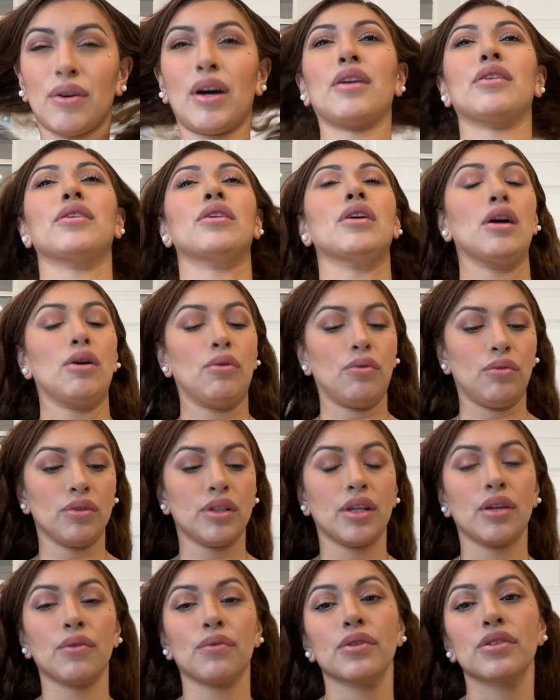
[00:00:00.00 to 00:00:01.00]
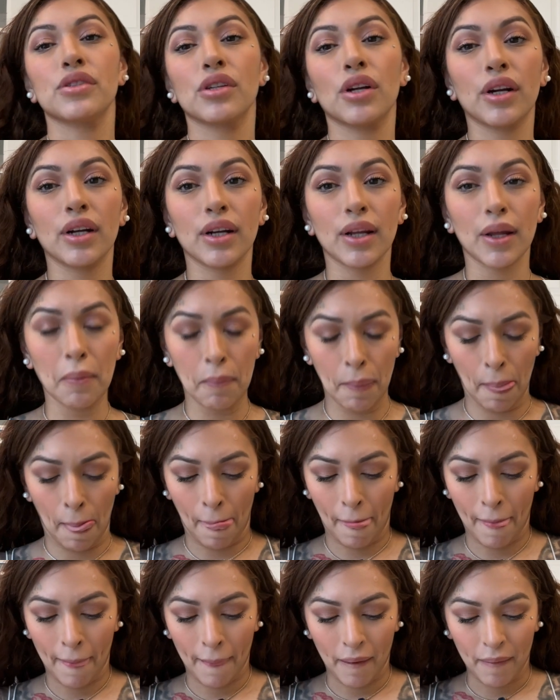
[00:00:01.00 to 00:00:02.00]
don't know how old he was turning.
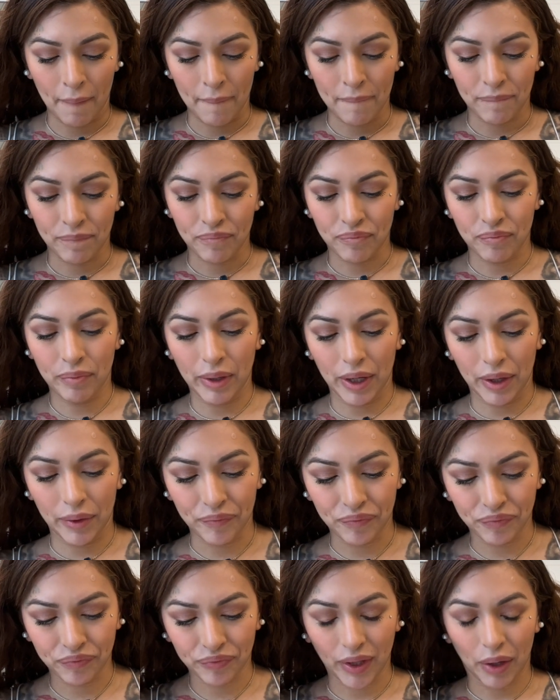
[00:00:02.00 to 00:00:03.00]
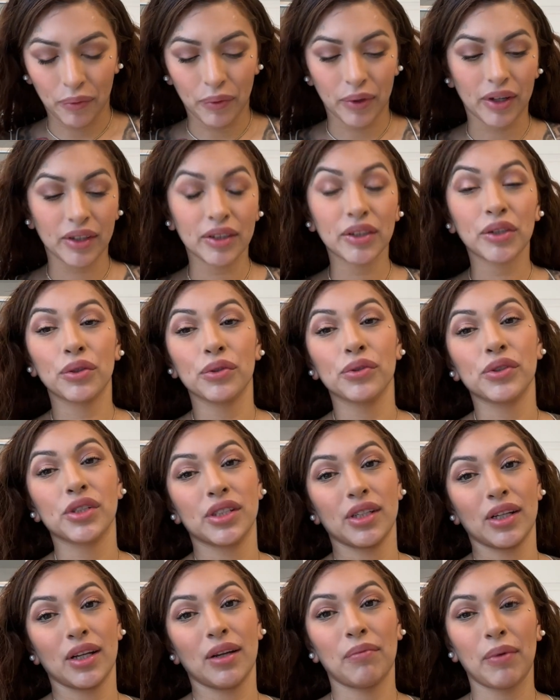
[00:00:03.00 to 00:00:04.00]
But I went on a cruise
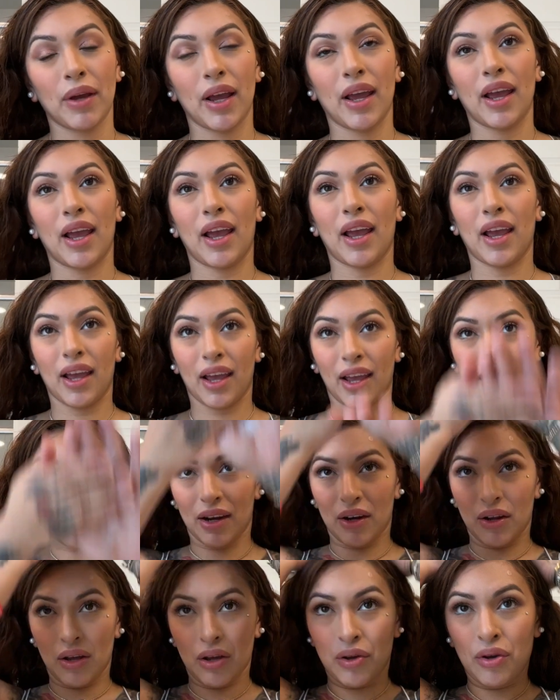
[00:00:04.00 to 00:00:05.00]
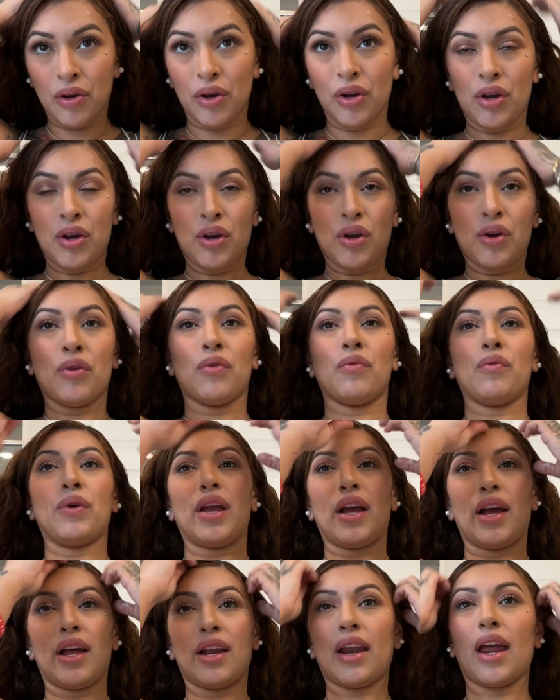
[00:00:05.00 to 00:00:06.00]
ship and we
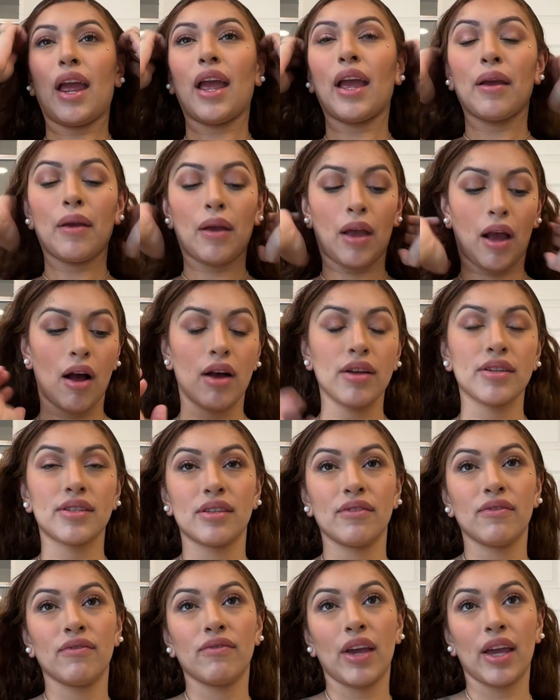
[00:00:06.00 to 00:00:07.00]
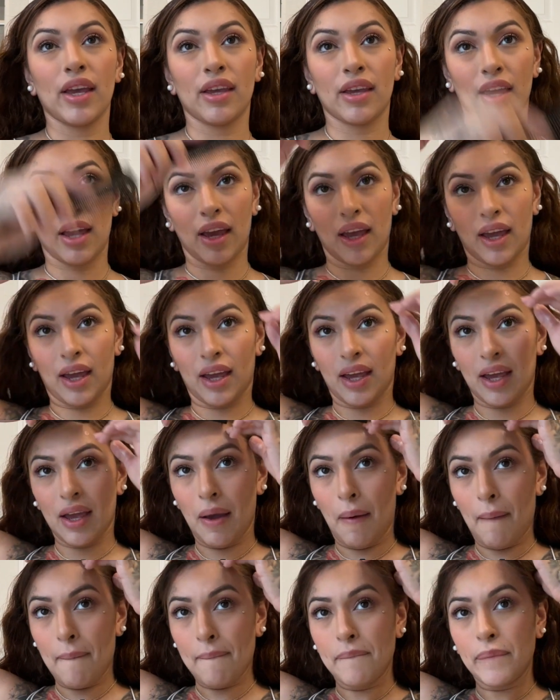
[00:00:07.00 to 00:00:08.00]
had a awesome vacay.
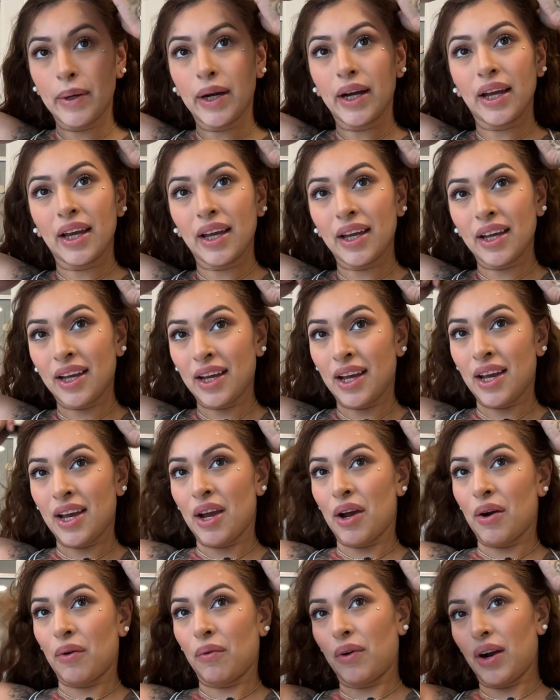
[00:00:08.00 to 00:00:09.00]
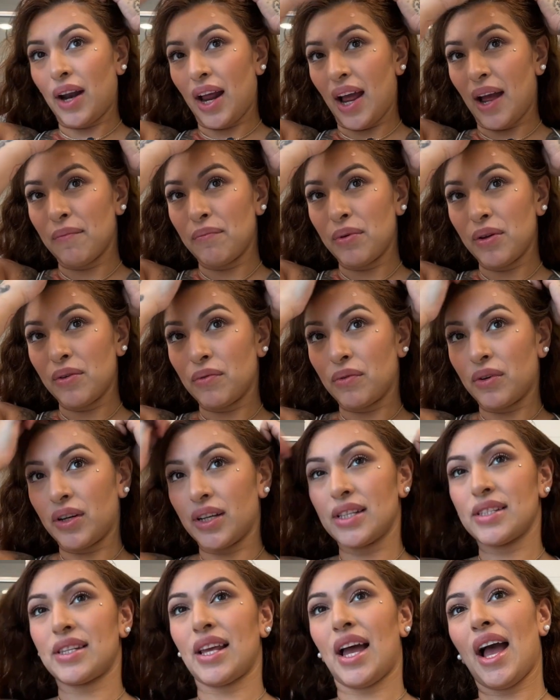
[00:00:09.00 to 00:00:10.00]
But what happened
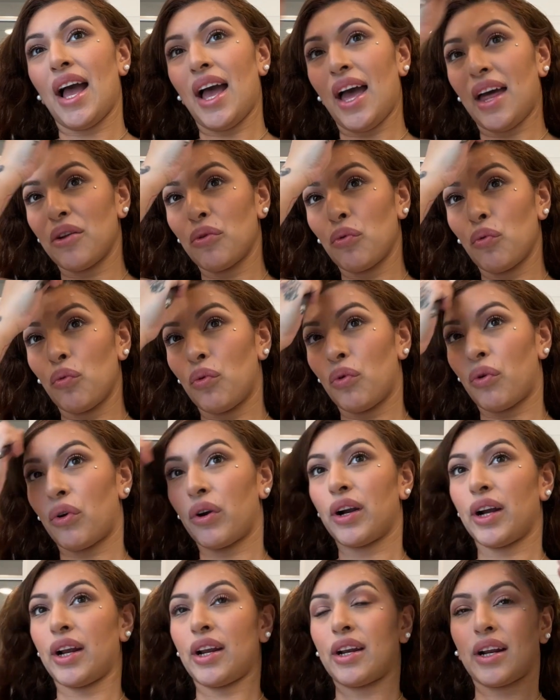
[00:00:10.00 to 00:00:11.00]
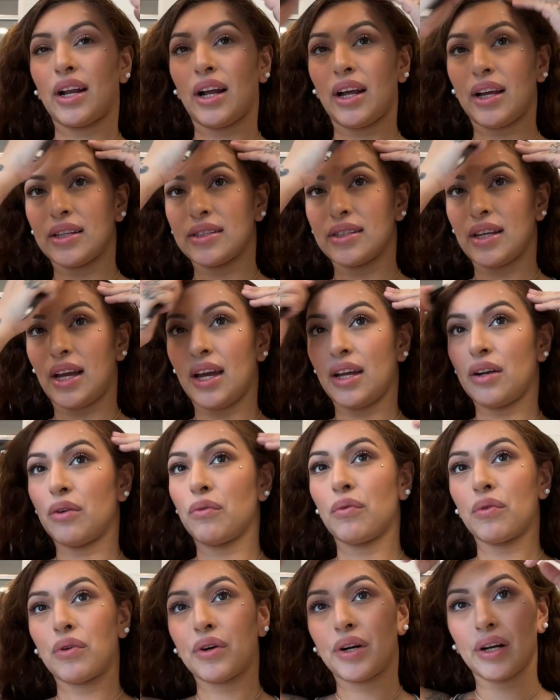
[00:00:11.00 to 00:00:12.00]
was I had a warrant, guys. I had a
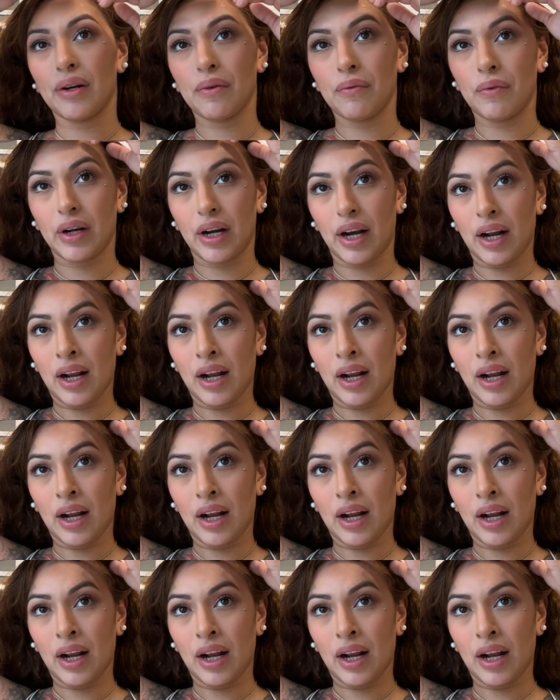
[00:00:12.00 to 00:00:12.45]
warrant when